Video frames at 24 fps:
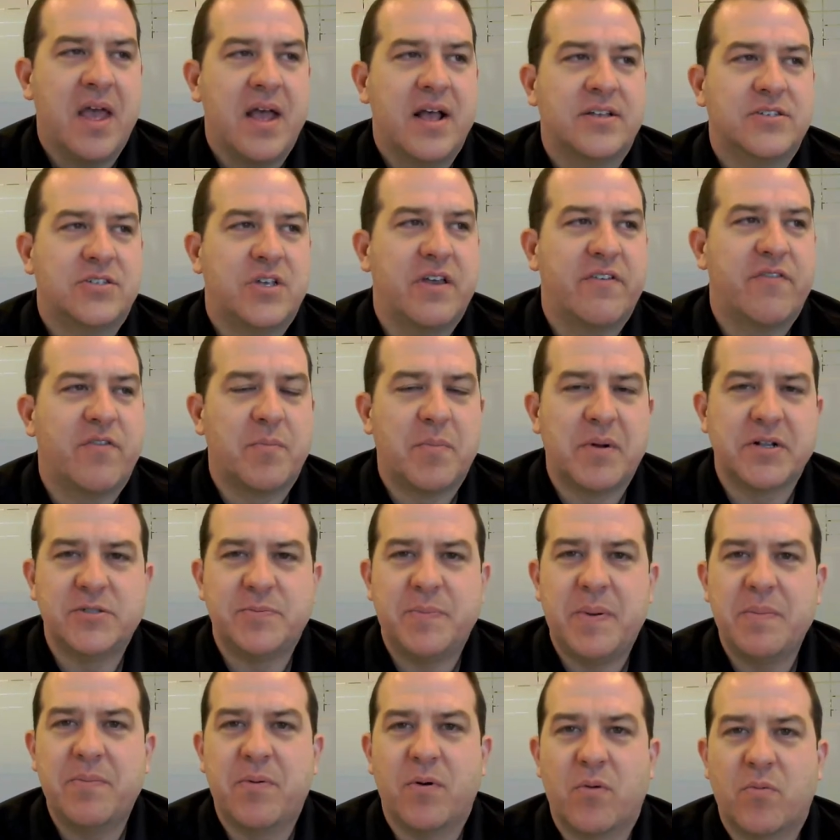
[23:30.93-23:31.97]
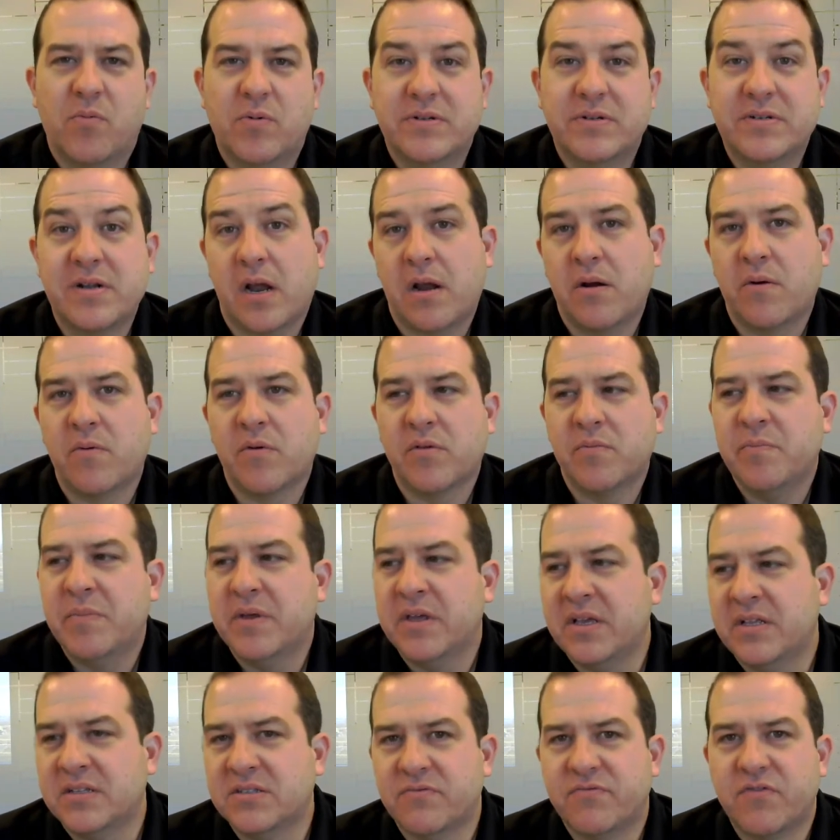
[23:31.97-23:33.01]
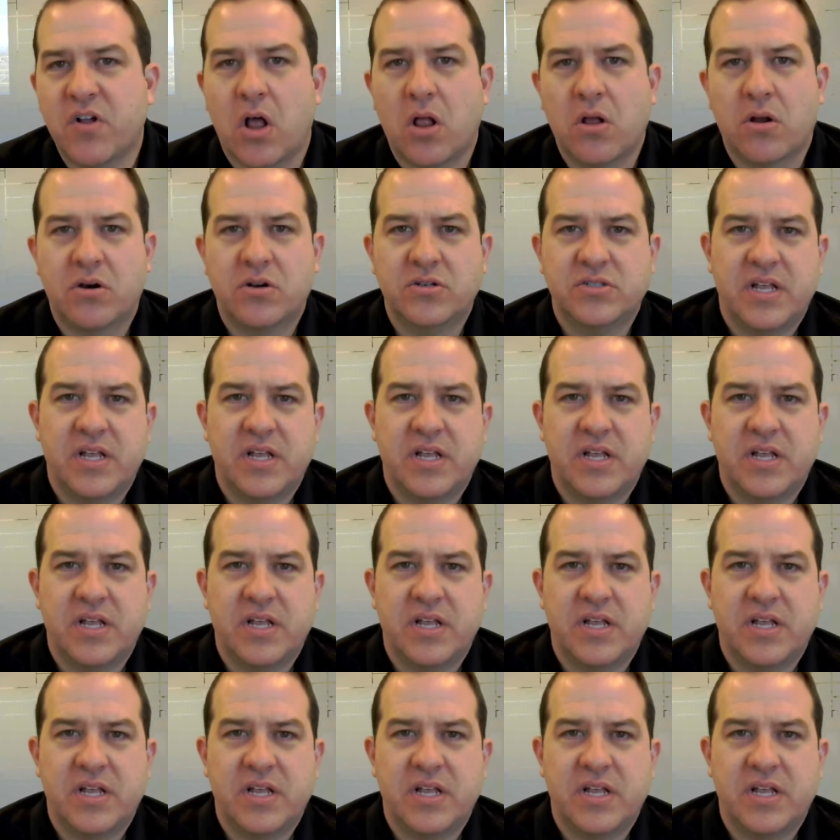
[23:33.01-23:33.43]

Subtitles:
So you have a bunch of people retiring with millions of dollars.